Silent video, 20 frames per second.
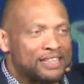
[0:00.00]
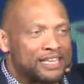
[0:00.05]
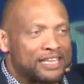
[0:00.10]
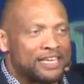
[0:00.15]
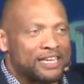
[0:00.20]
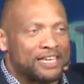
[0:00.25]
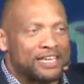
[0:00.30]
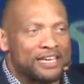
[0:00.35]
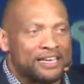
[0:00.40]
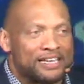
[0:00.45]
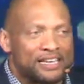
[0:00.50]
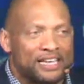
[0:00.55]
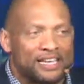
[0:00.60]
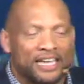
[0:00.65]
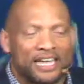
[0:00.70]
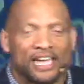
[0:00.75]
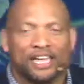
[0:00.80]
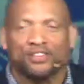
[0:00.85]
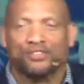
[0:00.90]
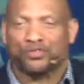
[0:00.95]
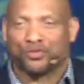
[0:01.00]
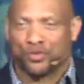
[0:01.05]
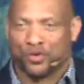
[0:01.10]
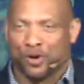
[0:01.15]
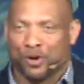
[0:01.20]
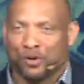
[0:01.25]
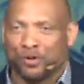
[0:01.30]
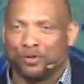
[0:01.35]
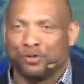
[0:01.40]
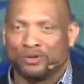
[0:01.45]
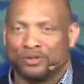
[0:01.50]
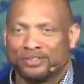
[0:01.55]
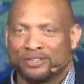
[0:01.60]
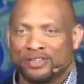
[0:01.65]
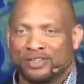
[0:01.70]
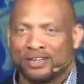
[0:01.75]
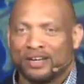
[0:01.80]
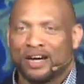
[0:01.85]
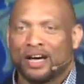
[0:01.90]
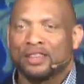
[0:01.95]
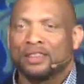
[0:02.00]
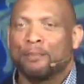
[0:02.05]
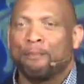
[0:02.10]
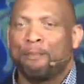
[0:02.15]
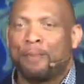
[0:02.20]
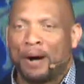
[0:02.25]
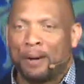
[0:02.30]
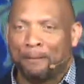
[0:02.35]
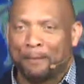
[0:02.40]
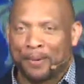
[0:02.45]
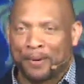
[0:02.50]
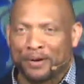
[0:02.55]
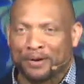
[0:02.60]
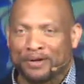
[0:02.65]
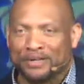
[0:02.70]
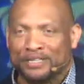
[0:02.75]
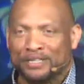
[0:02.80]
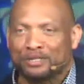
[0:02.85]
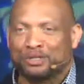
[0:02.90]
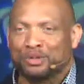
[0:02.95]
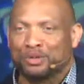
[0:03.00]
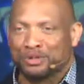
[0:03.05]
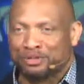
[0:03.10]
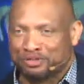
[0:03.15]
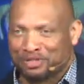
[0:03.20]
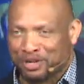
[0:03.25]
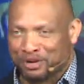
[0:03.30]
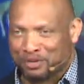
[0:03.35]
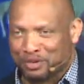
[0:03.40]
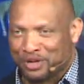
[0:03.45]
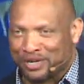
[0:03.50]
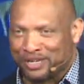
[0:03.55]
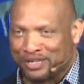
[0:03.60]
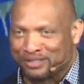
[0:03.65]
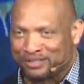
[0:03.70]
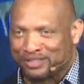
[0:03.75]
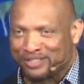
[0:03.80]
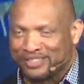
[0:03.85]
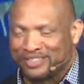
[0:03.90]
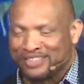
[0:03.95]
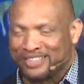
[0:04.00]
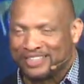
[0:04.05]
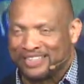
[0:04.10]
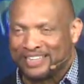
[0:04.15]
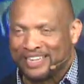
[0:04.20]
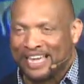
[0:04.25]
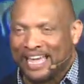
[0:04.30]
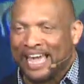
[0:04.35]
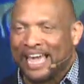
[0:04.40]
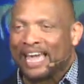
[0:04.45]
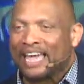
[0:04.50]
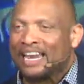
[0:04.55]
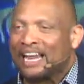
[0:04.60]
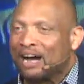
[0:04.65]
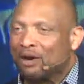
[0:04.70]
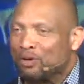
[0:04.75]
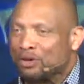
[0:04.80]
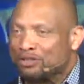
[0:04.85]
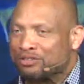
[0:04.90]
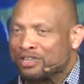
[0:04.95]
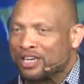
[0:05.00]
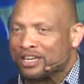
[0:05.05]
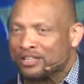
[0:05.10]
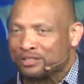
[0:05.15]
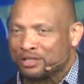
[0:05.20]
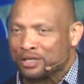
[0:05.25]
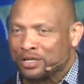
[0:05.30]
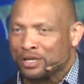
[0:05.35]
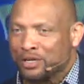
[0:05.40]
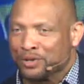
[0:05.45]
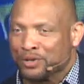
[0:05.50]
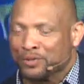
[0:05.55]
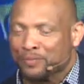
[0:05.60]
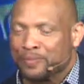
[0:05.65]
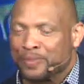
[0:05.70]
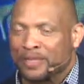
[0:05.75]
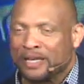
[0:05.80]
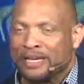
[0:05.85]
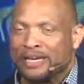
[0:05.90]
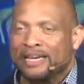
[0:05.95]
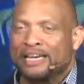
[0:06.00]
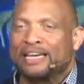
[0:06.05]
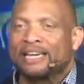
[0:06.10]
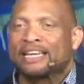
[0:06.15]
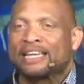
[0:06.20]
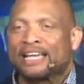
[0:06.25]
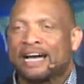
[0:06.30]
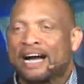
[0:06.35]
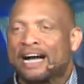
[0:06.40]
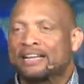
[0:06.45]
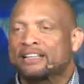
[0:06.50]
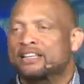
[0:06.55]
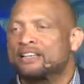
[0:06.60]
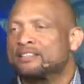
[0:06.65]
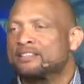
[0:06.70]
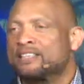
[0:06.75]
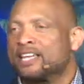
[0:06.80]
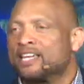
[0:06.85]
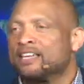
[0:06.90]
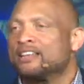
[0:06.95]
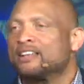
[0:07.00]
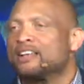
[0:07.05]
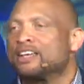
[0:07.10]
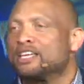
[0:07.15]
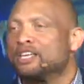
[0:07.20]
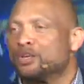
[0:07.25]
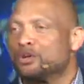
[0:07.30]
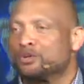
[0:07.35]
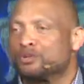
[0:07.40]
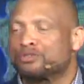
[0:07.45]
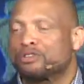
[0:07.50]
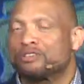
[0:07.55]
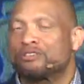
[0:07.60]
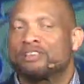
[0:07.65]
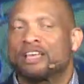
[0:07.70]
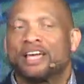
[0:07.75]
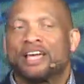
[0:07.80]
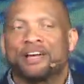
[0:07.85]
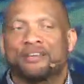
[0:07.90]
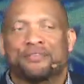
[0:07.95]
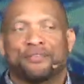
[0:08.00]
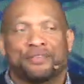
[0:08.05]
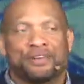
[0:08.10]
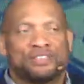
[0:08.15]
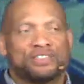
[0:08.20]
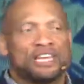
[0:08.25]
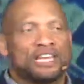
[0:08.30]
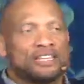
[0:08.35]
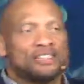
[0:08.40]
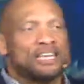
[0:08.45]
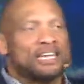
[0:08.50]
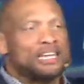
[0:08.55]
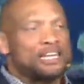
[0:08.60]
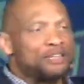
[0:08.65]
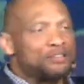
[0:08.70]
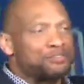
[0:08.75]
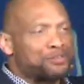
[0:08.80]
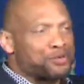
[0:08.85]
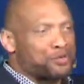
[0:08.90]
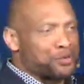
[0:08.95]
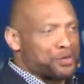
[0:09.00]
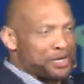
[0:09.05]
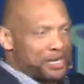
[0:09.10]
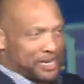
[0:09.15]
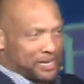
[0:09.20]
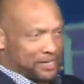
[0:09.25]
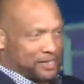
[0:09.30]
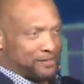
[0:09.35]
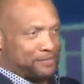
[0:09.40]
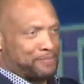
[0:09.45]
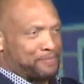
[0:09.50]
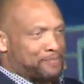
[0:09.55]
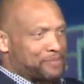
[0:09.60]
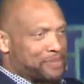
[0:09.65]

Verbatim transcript: the intro or the bumper to a series. And I would say to you, God continually uses everything that He's created.